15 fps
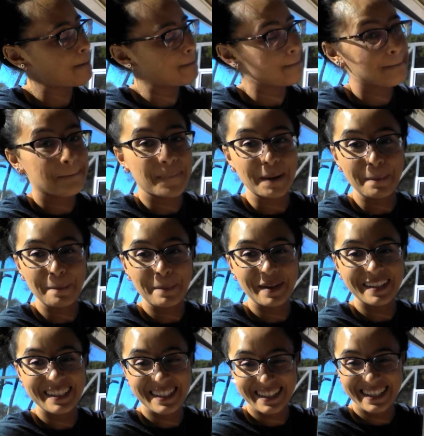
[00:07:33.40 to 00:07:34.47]
Bump. Did
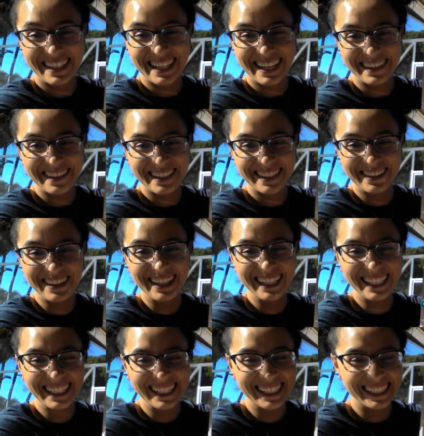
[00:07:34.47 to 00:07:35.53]
you hear that noise?
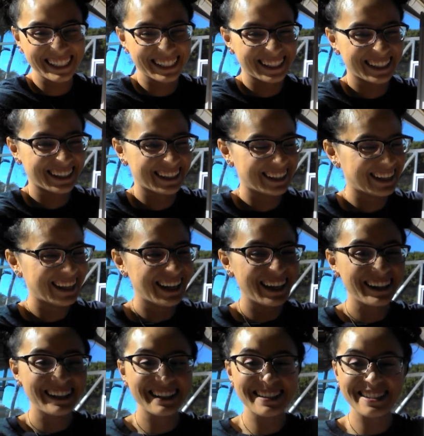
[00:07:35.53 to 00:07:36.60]

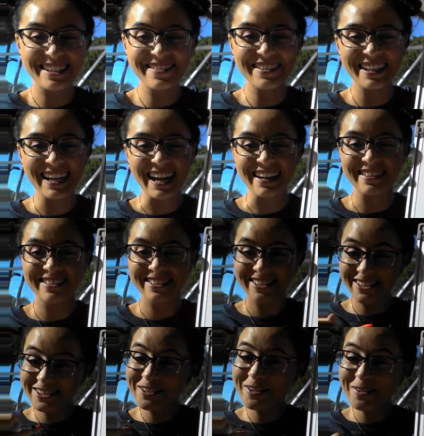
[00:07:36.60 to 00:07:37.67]
Let's do it again. You
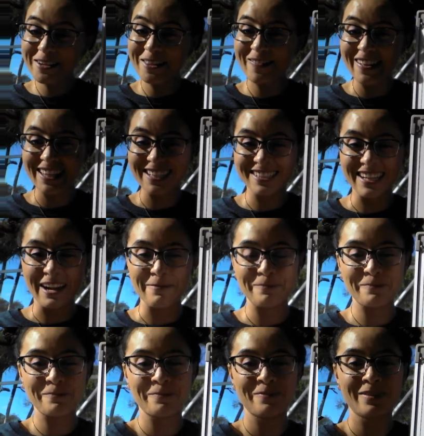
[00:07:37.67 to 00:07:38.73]
do it with me this time.
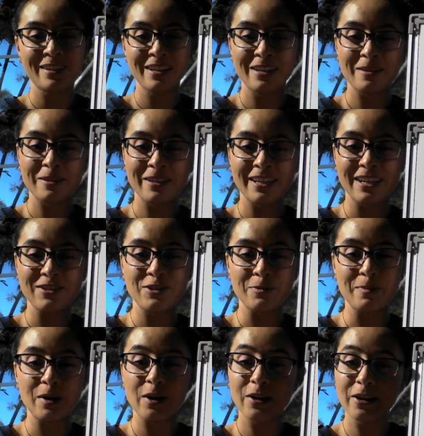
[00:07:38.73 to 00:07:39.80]
Get your
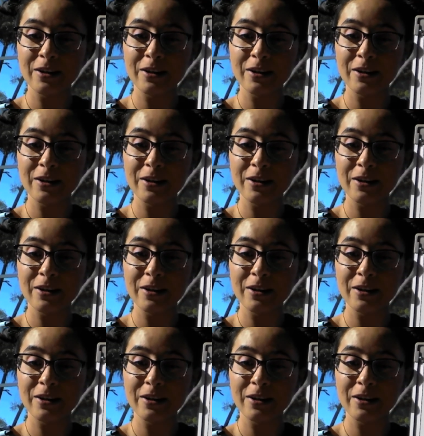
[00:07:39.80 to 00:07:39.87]
marker.